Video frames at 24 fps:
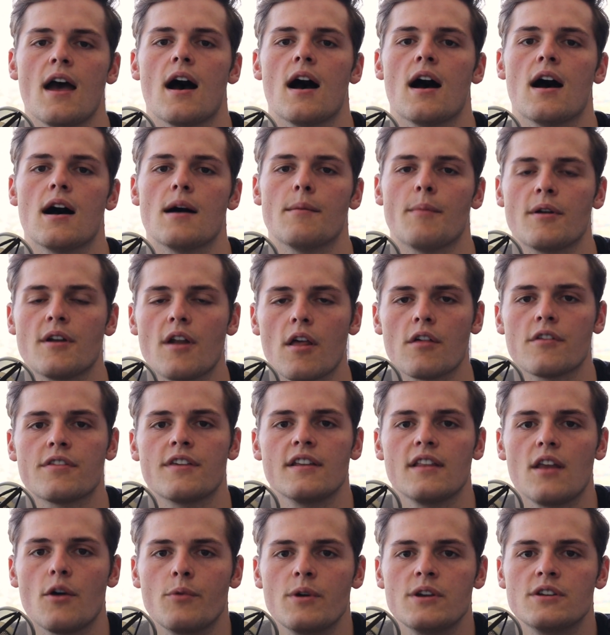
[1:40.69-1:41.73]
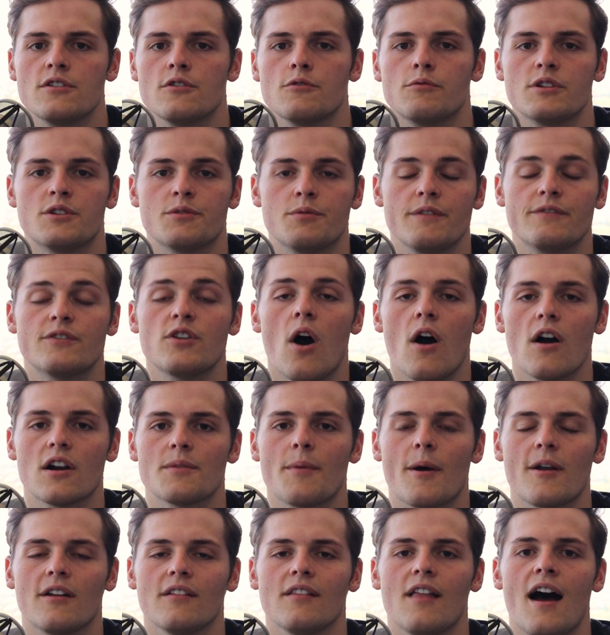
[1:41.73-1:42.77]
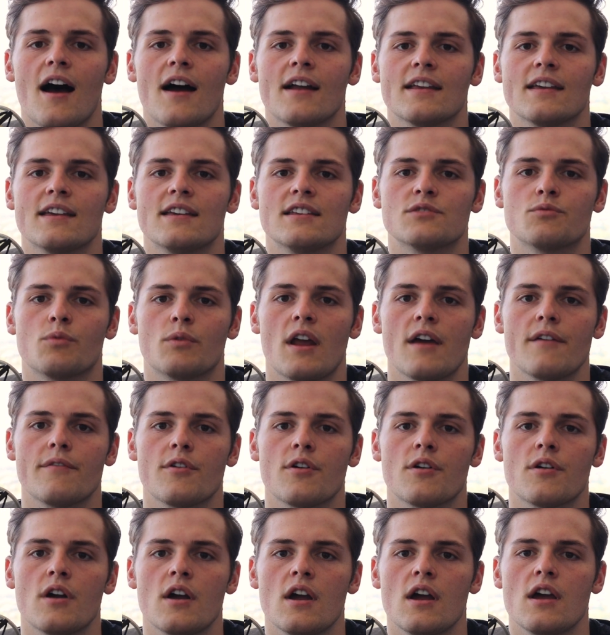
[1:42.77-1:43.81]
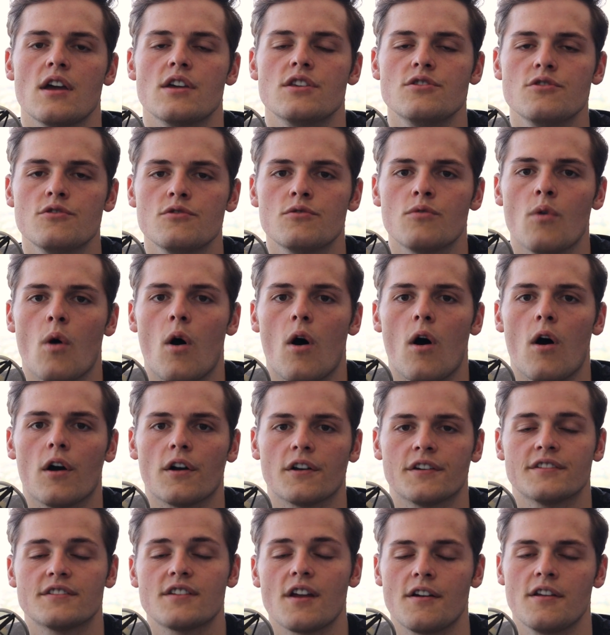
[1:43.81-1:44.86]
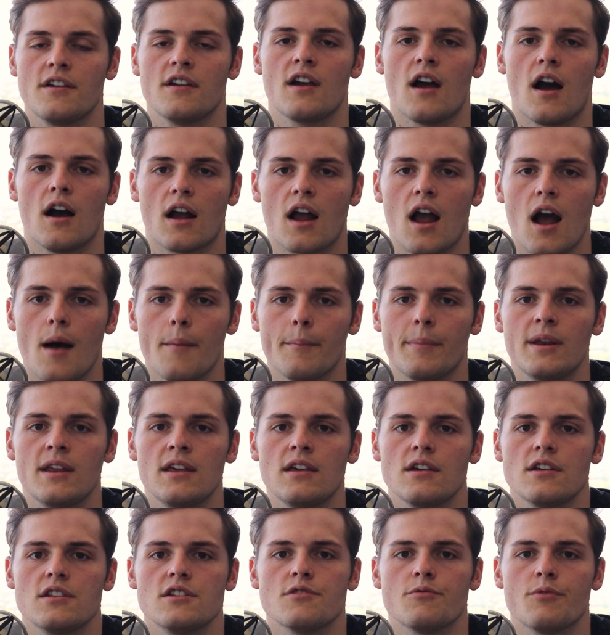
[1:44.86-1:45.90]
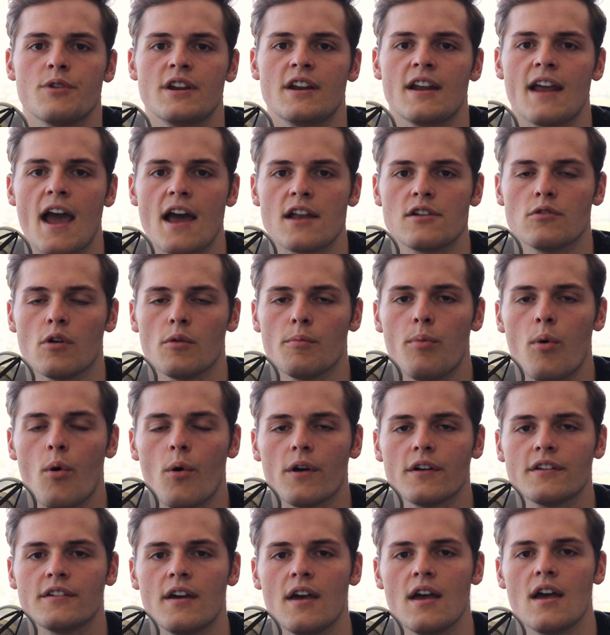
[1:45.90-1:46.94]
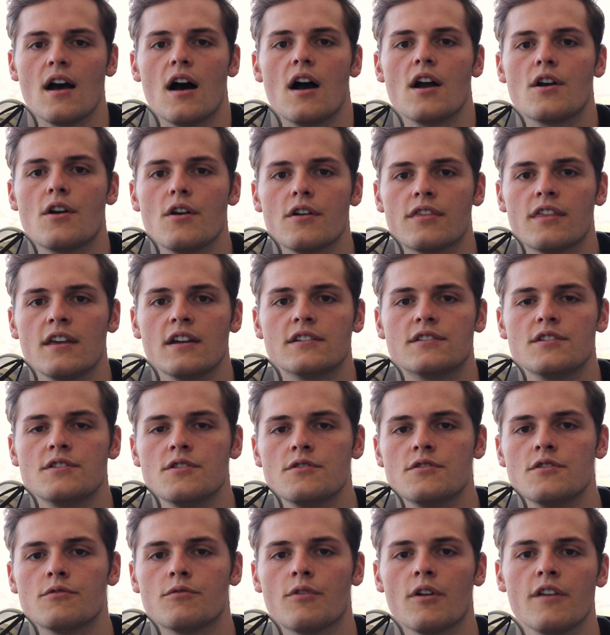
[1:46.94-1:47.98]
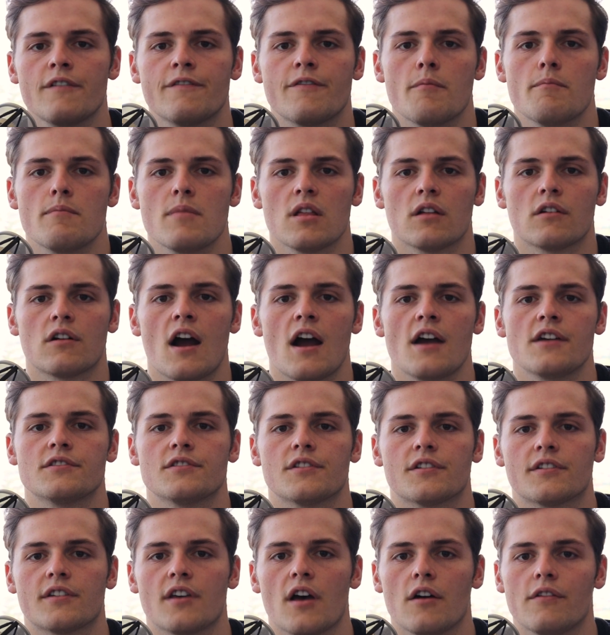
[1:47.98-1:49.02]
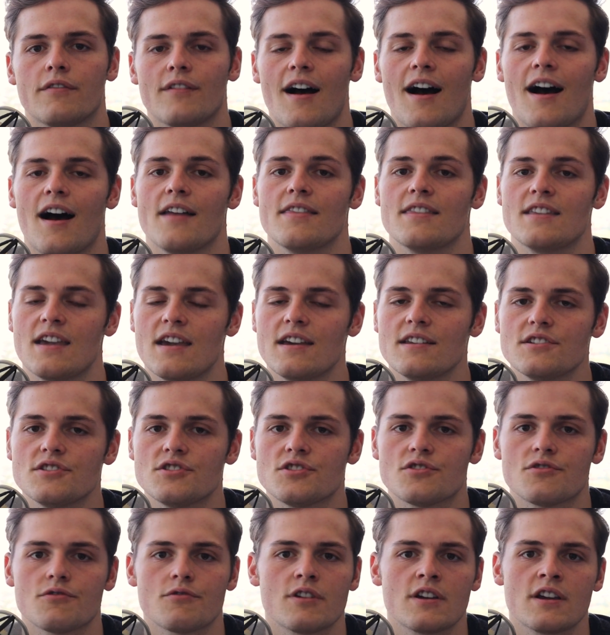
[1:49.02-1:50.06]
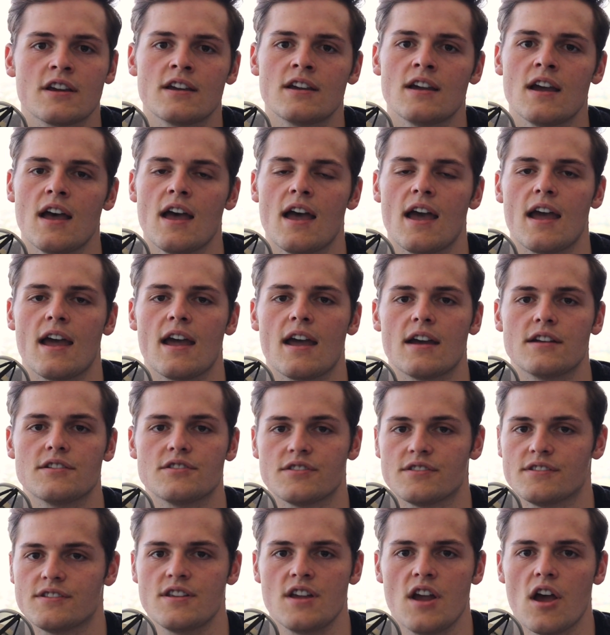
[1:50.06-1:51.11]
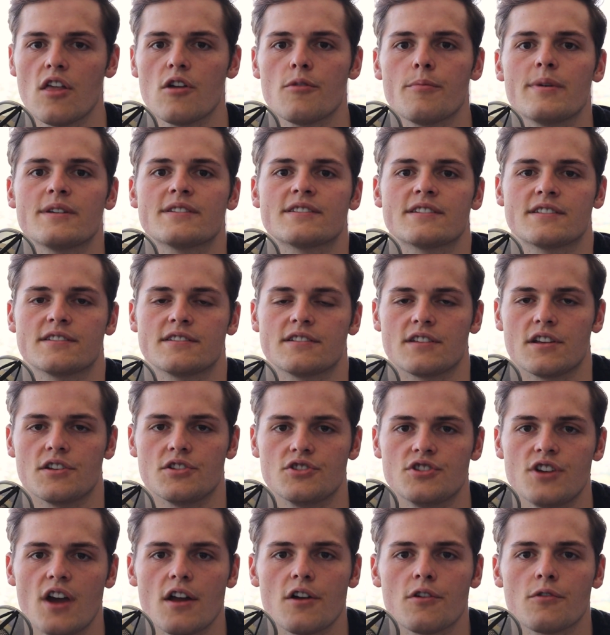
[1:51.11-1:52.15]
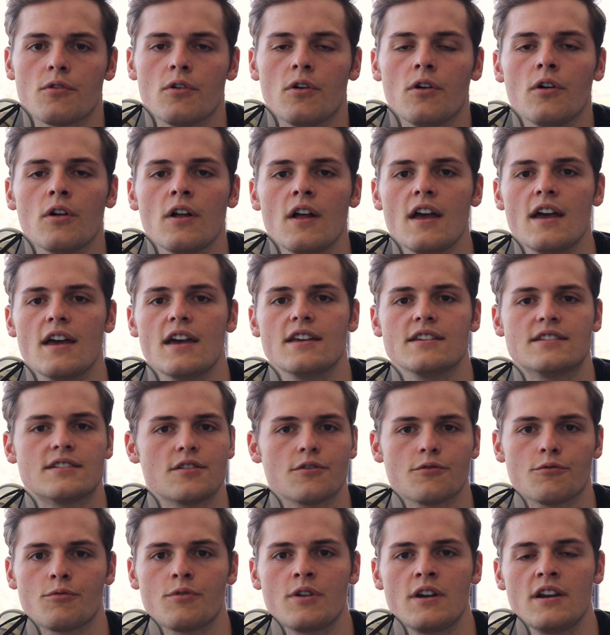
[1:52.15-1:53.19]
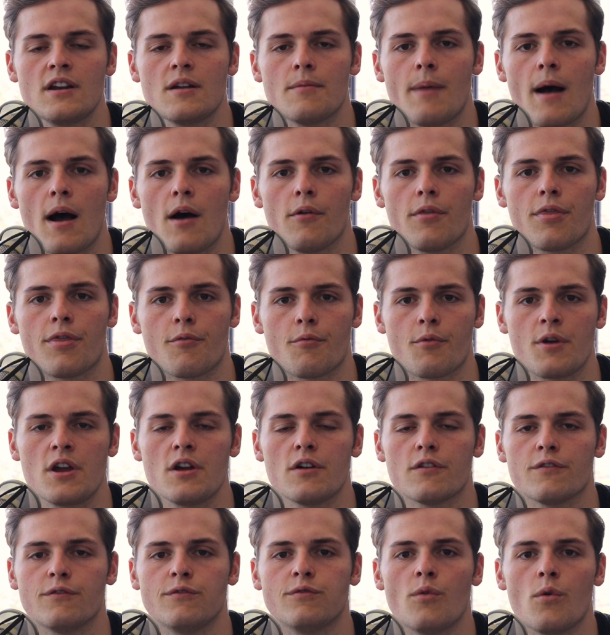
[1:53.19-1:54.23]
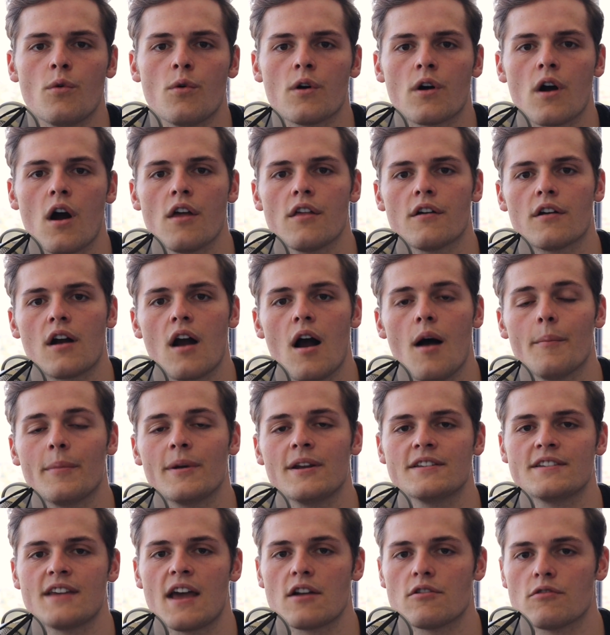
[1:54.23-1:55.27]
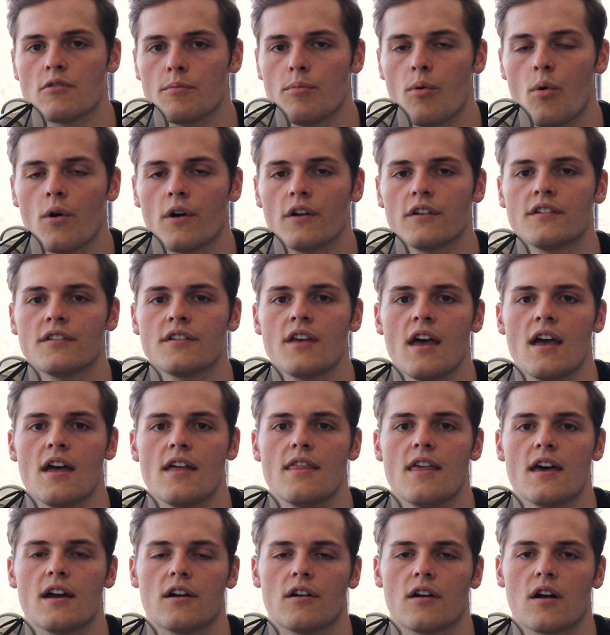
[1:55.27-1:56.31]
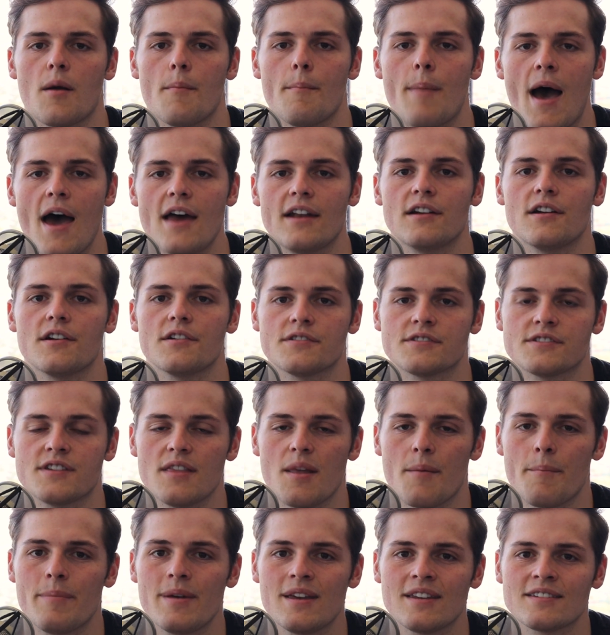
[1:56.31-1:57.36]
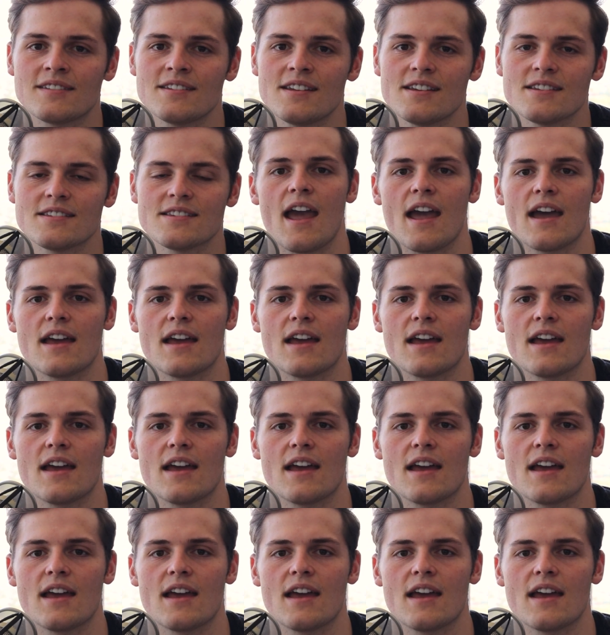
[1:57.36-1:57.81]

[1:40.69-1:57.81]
Another thing that we do, which we've talked about a lot, is whenever you are studying a company and you read an annual report, a good thing to do to really familiarize yourself on the industry and just the other businesses in general is to read about 3 or 4 other companies' annual reports that are competitors to the business.